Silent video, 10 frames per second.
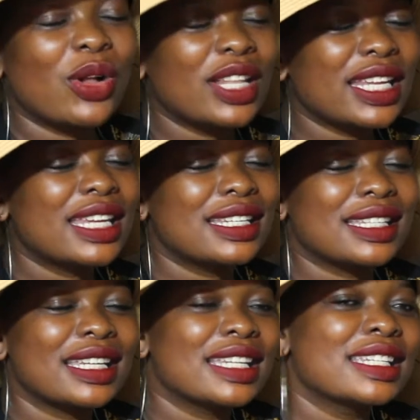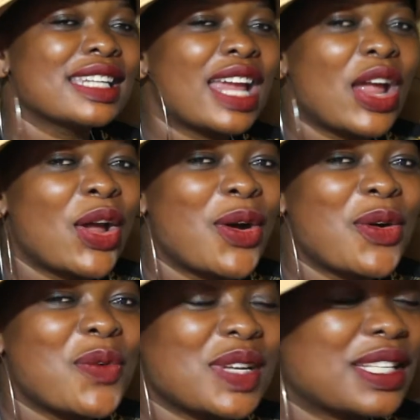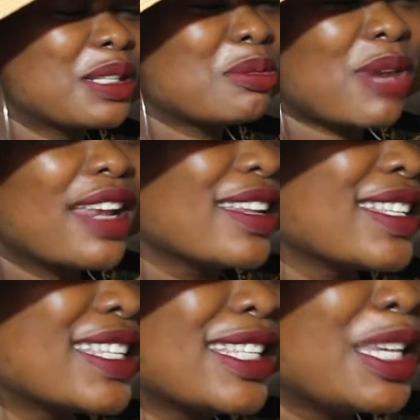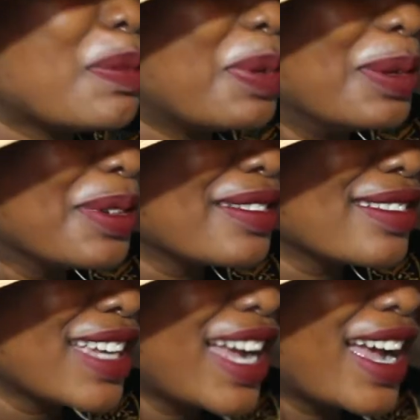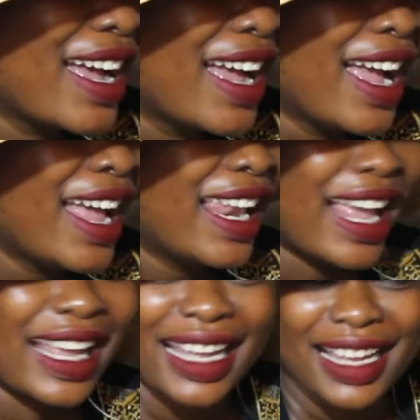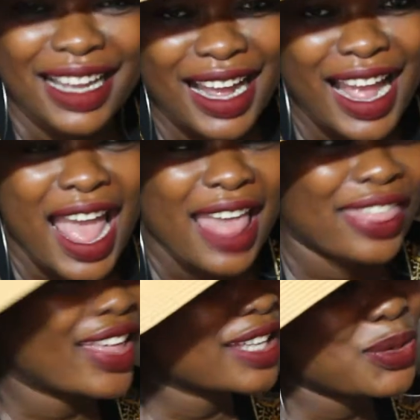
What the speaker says: he did was smile and sleep. Like, that's all